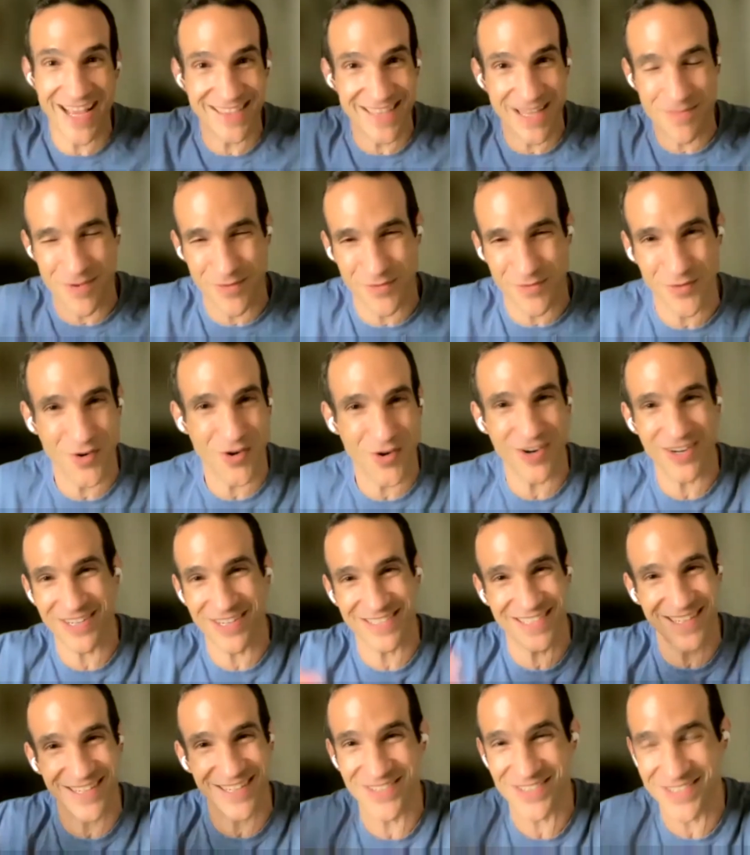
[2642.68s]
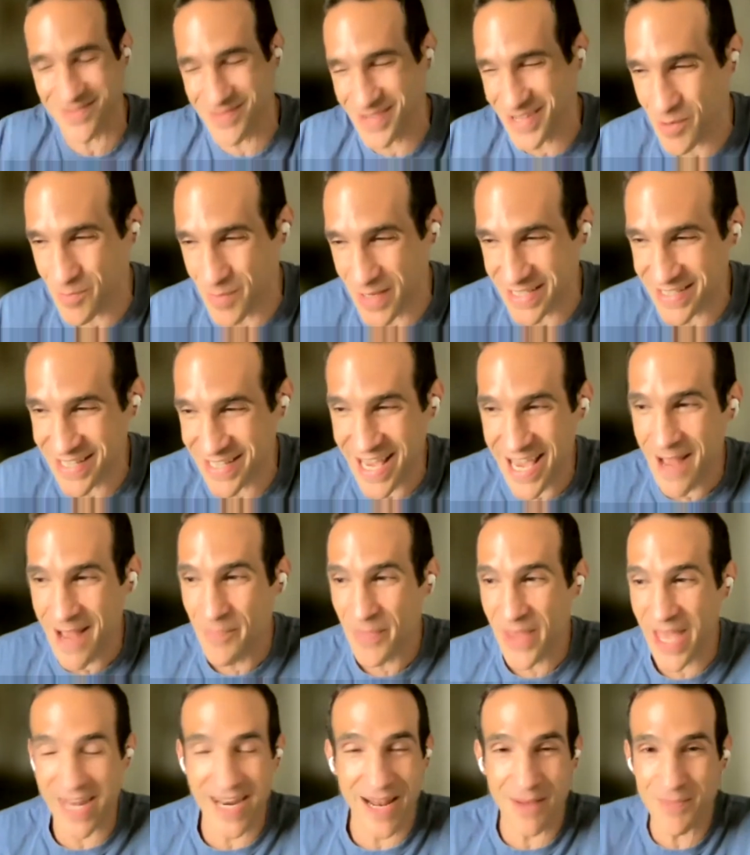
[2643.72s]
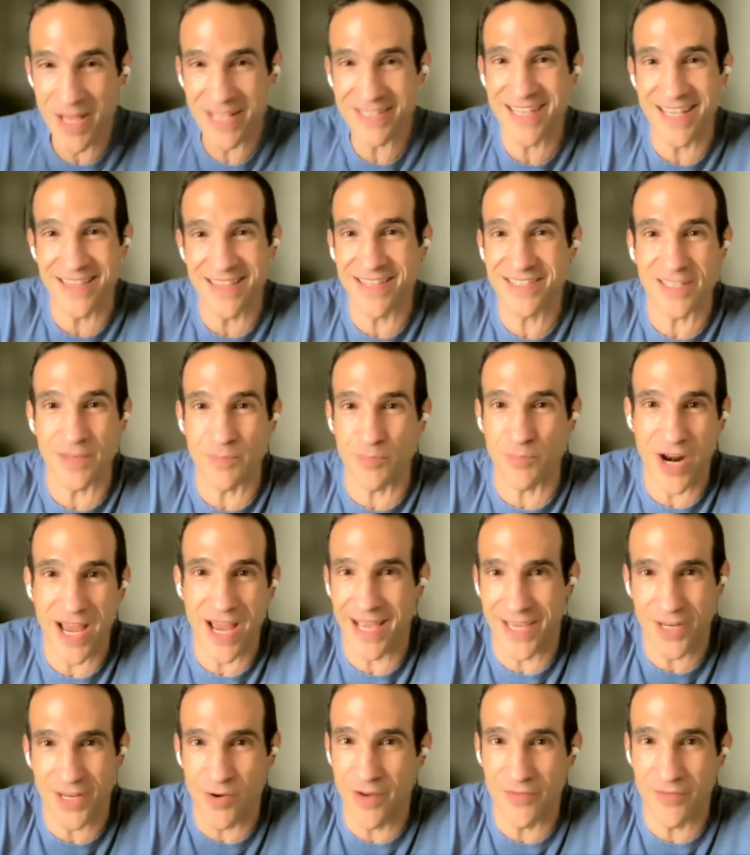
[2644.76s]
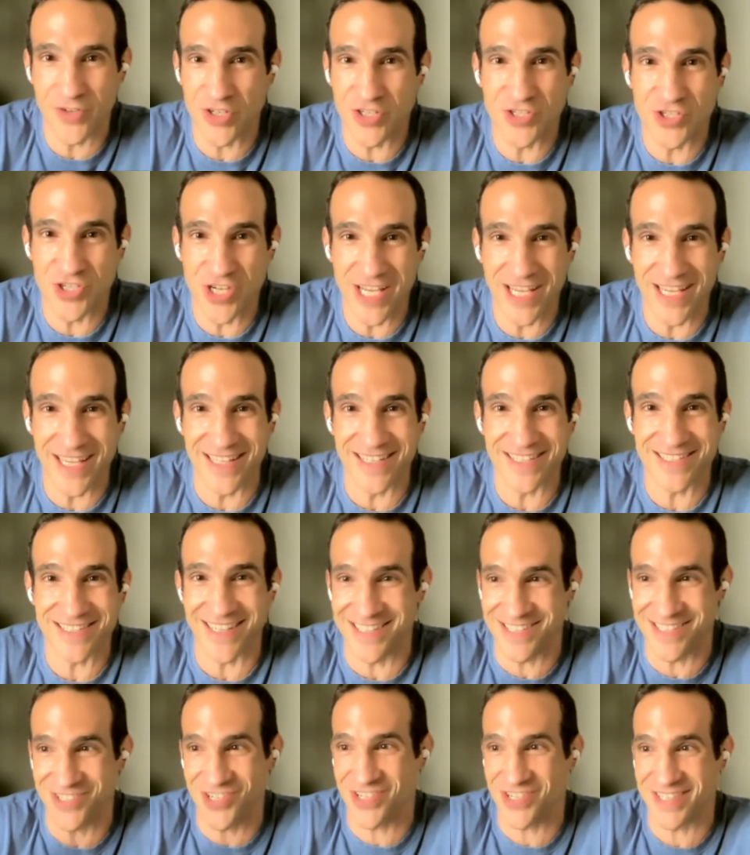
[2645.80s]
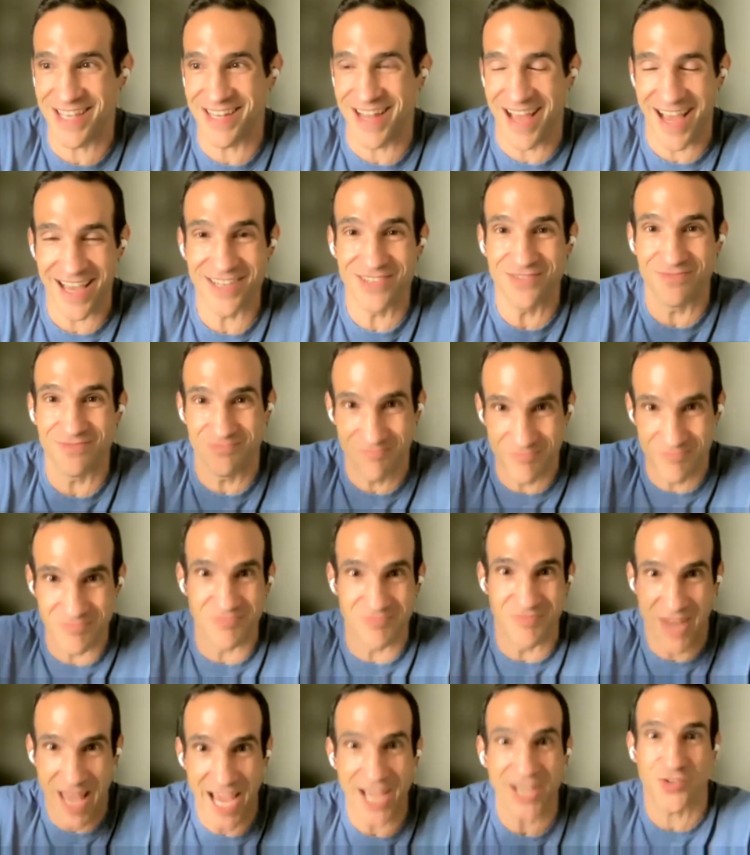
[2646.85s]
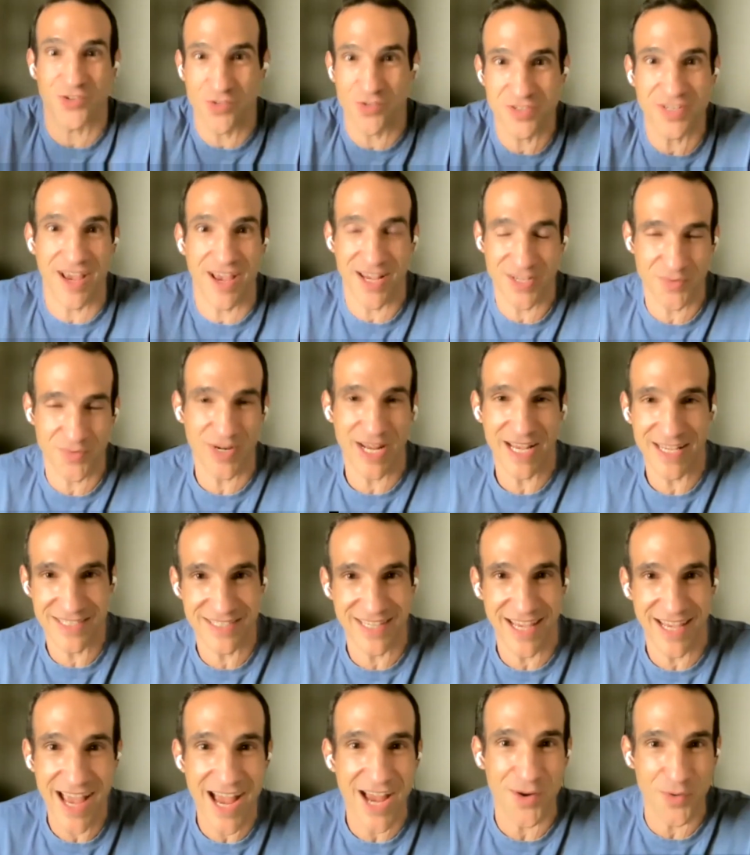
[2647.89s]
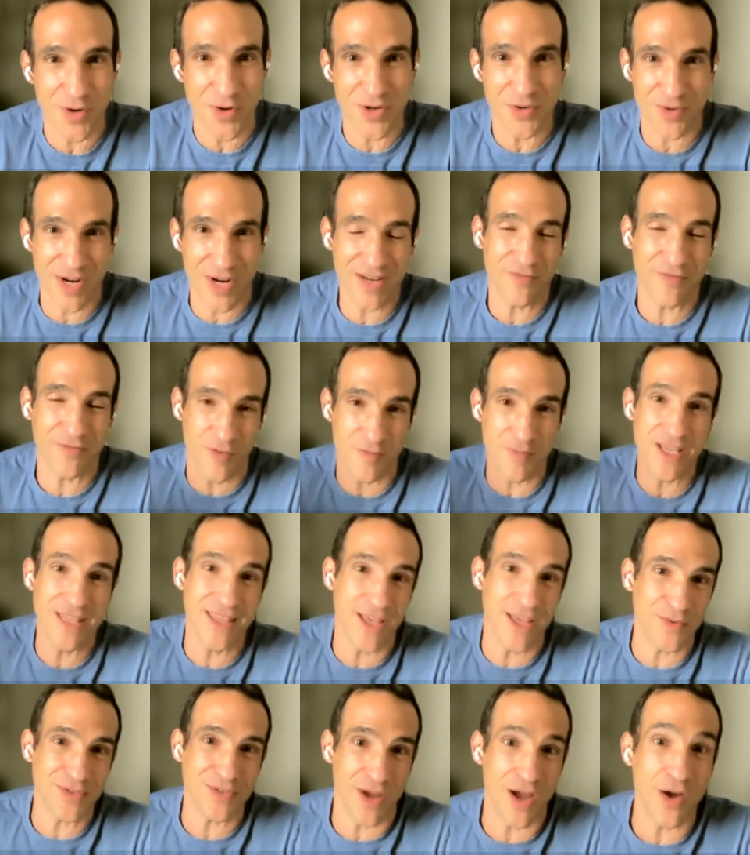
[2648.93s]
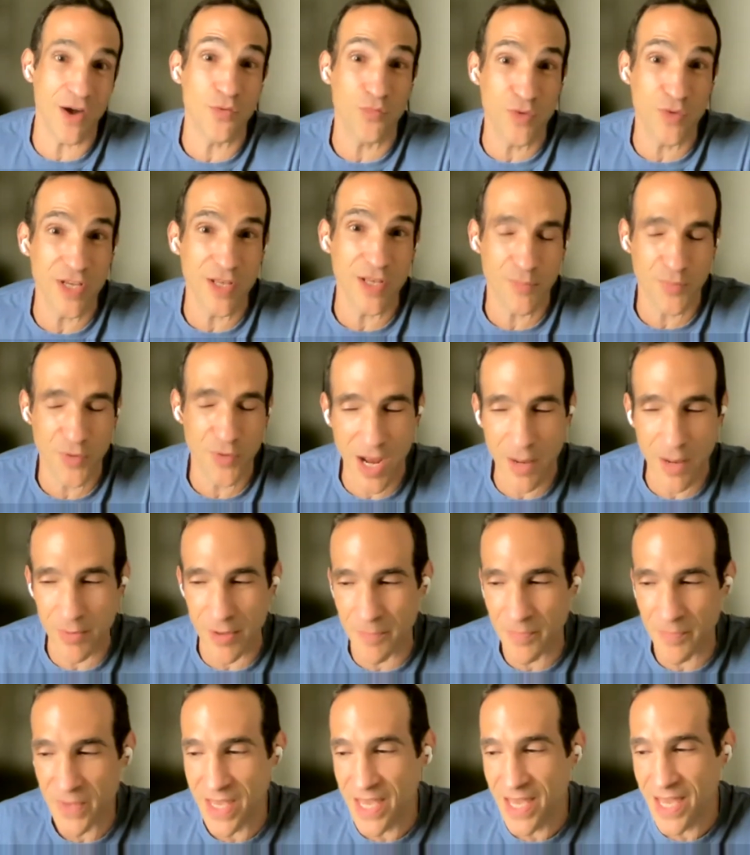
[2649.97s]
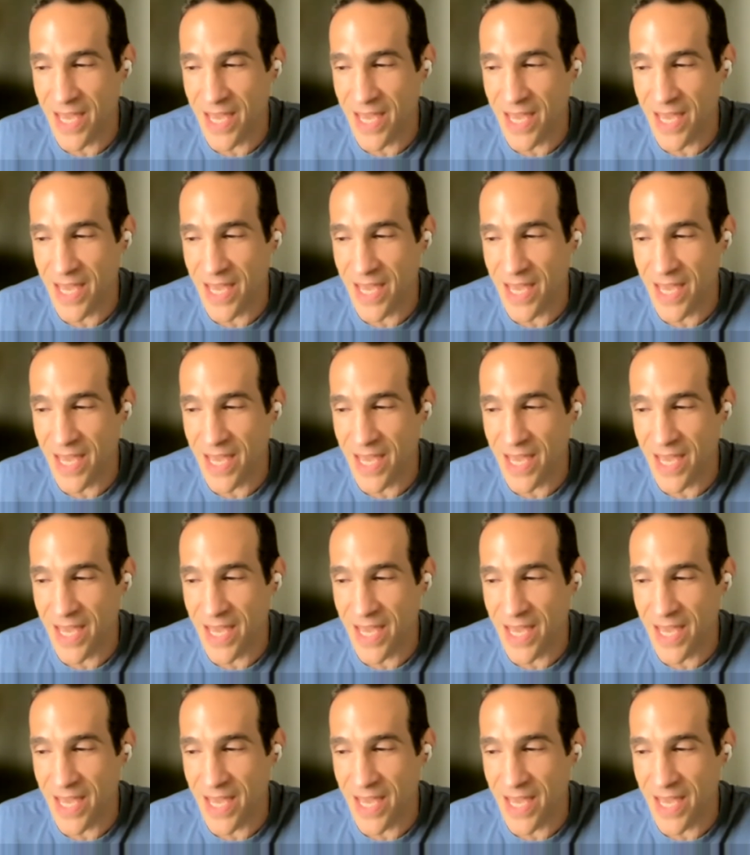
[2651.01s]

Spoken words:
that before because I used to be obese. And I'm not saying this to brag. I don't have good genes. It's just that I exercise when I say I will, right? And for me, that was a real problem.